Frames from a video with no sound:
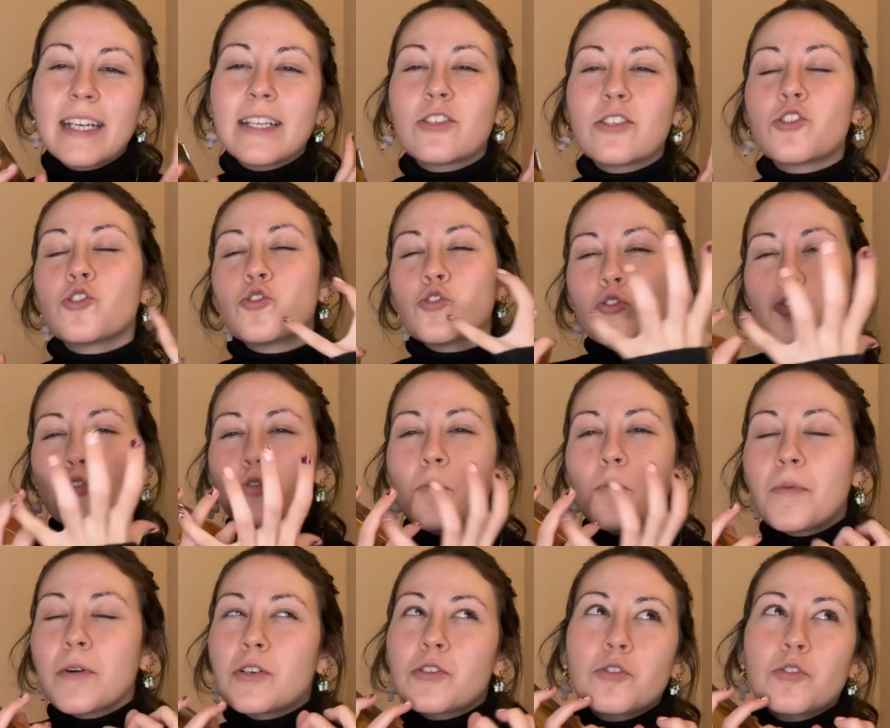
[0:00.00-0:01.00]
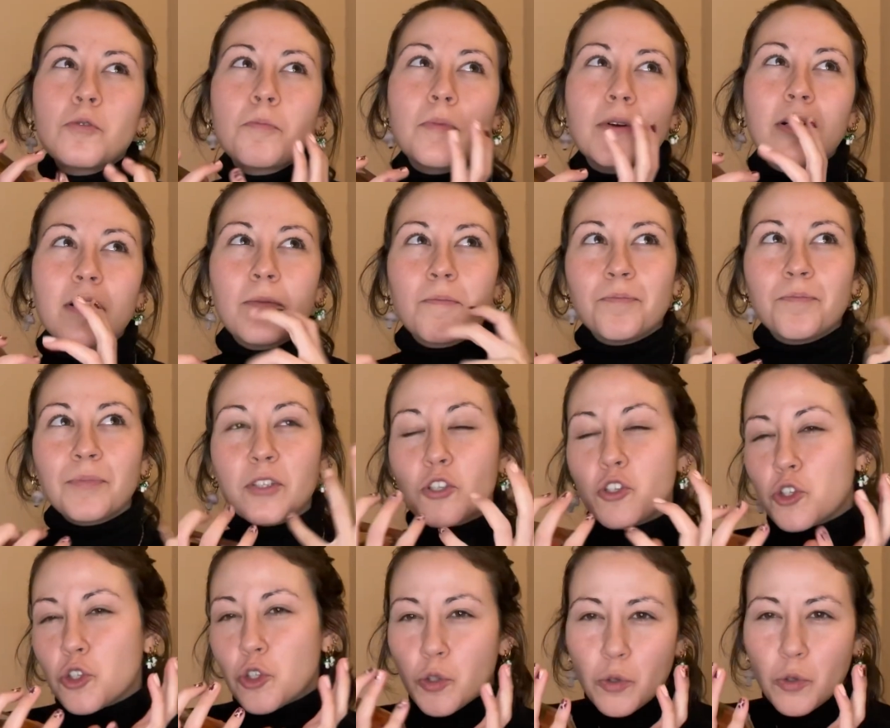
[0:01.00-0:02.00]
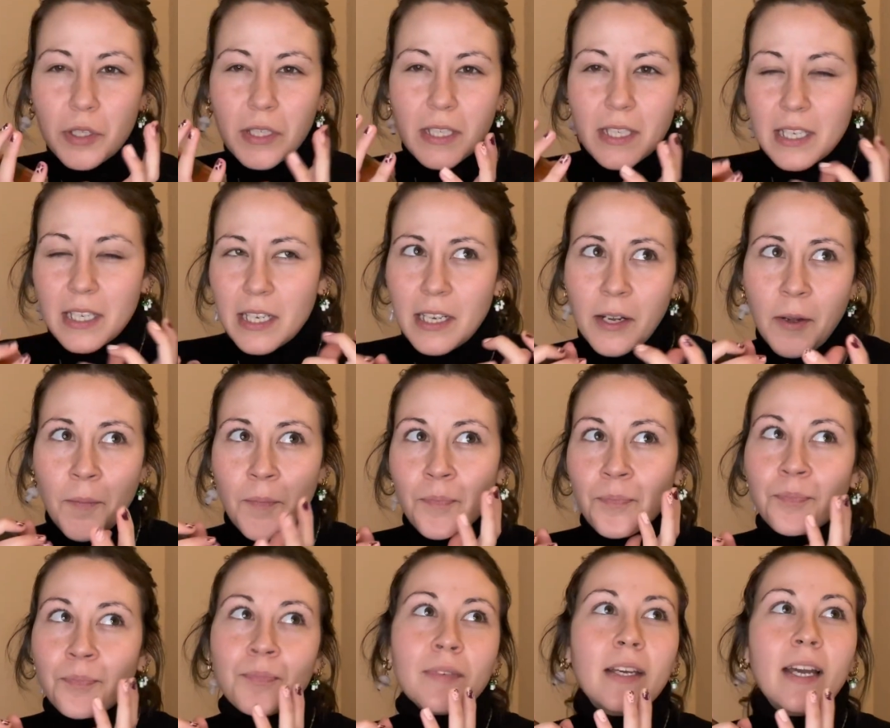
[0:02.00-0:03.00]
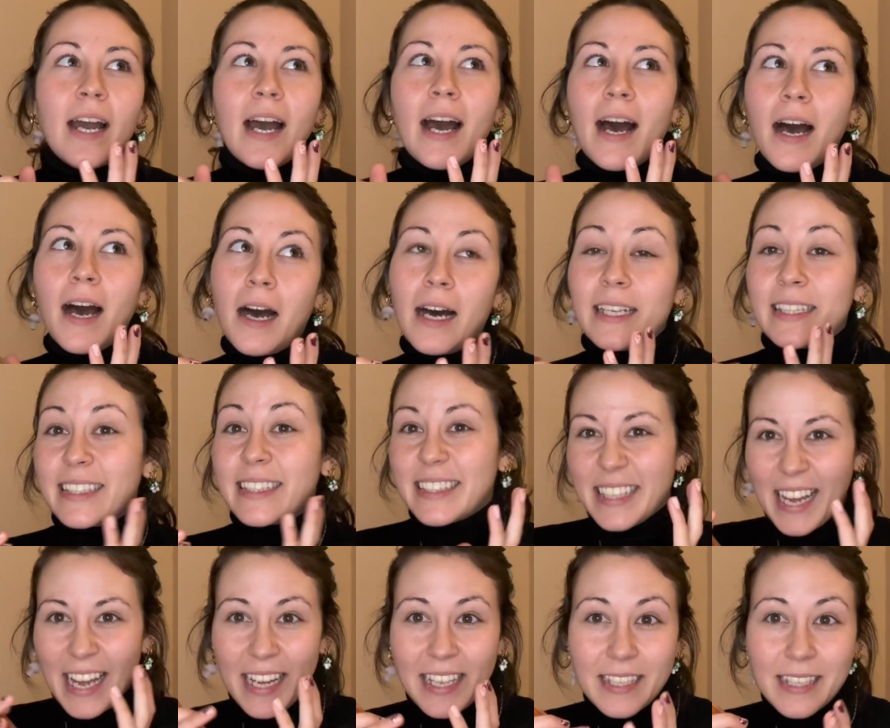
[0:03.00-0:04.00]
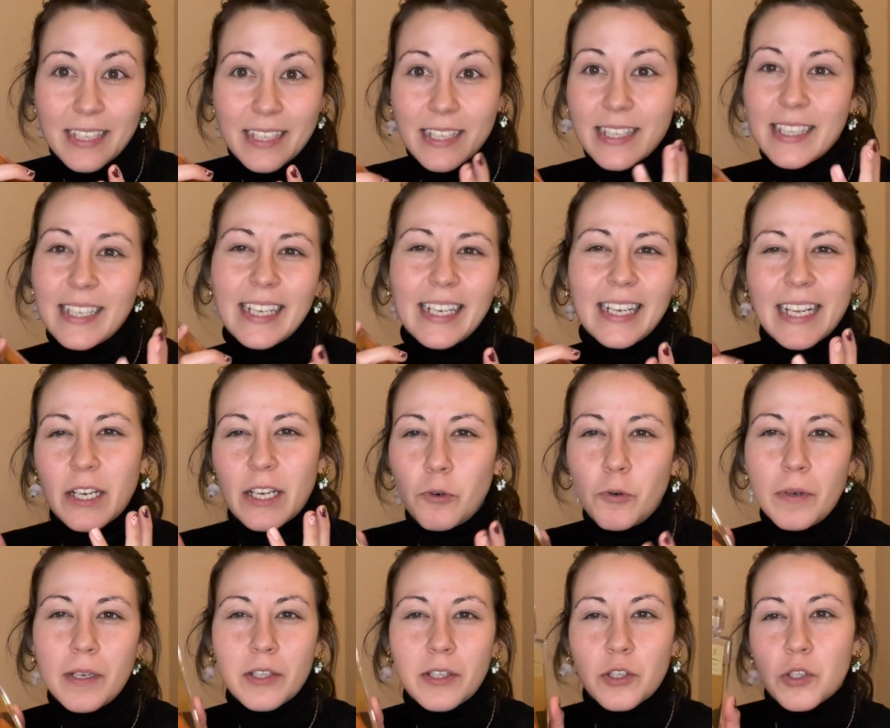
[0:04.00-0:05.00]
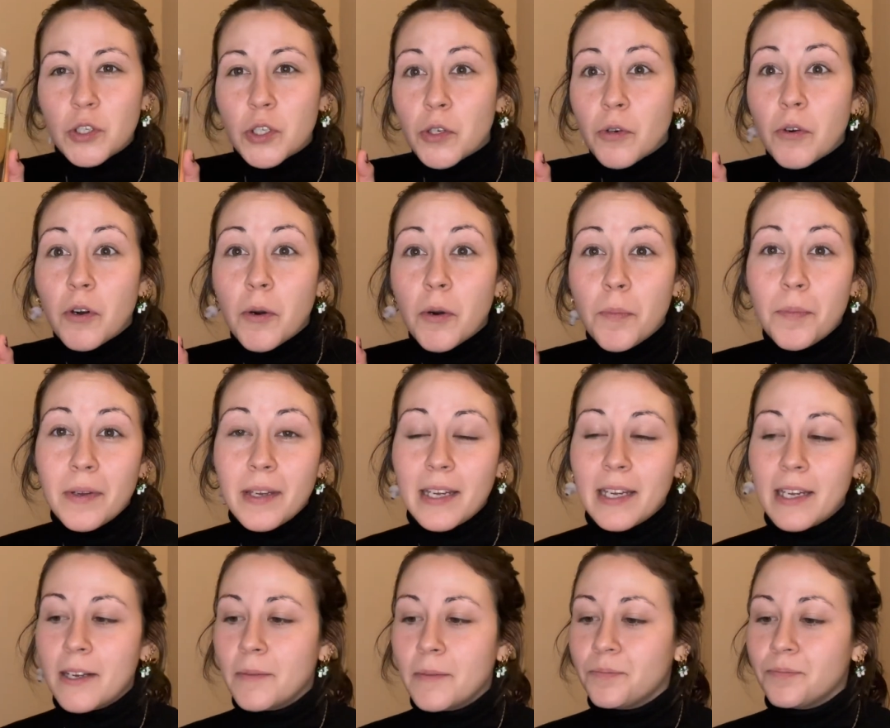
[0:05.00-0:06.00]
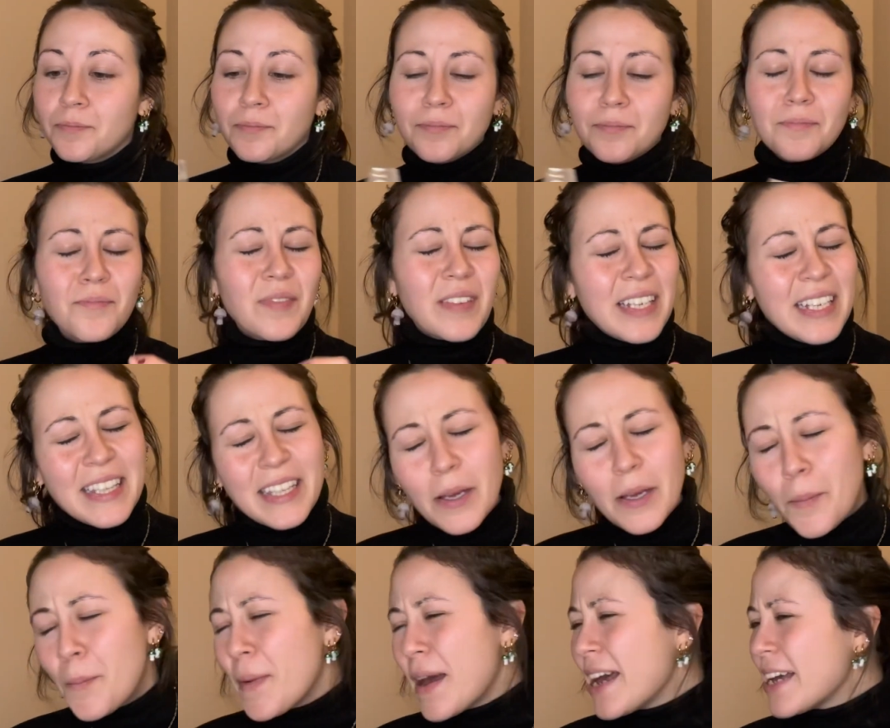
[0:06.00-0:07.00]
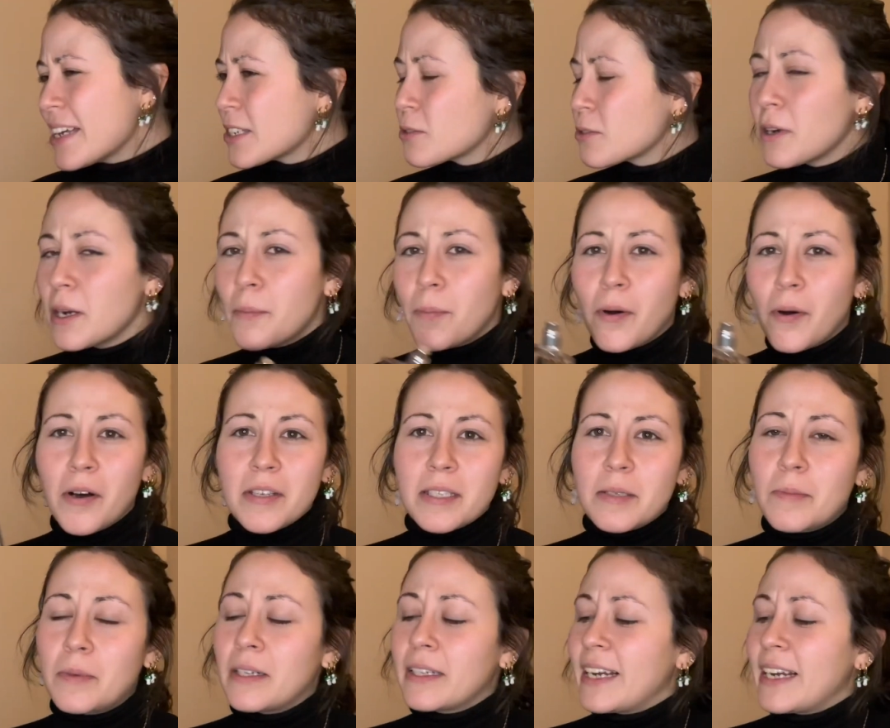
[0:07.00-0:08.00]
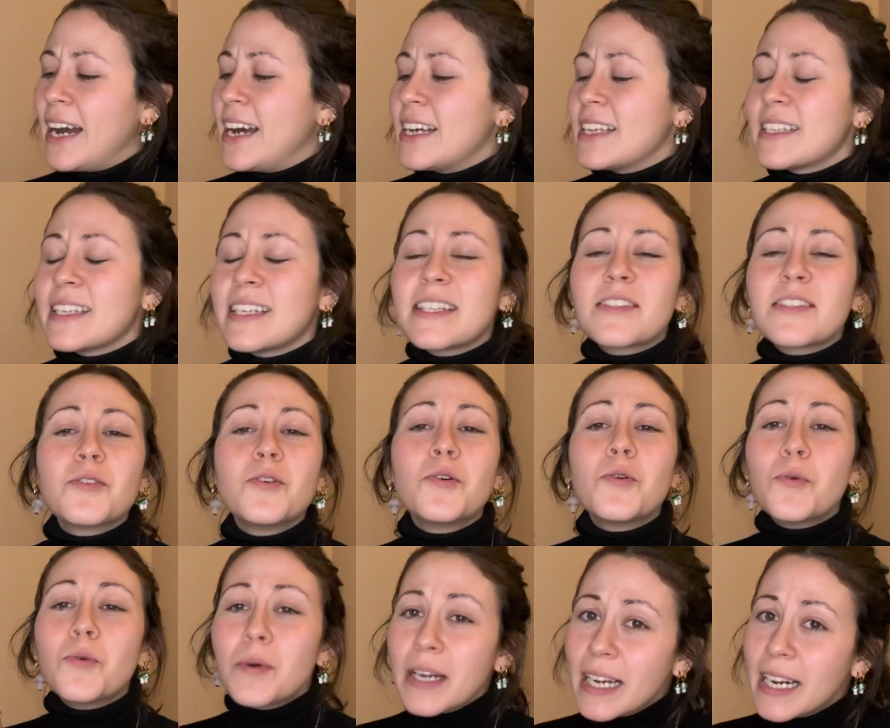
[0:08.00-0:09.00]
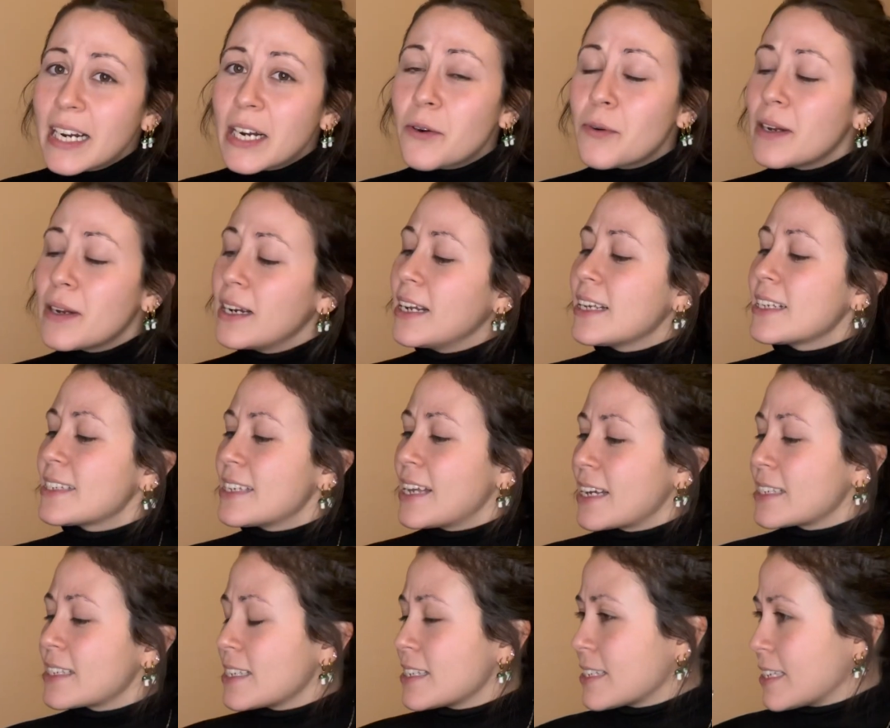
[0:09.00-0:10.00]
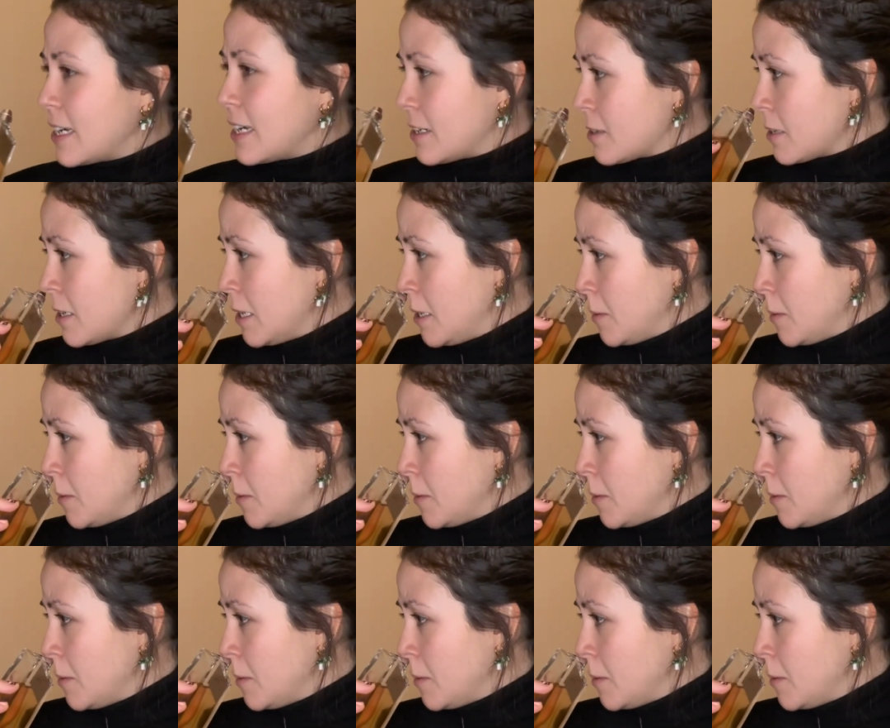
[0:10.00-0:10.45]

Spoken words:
It's super, super juicy, dense, liquid, syrupy, in the best way possible, guys. It's really, really a sexy scent.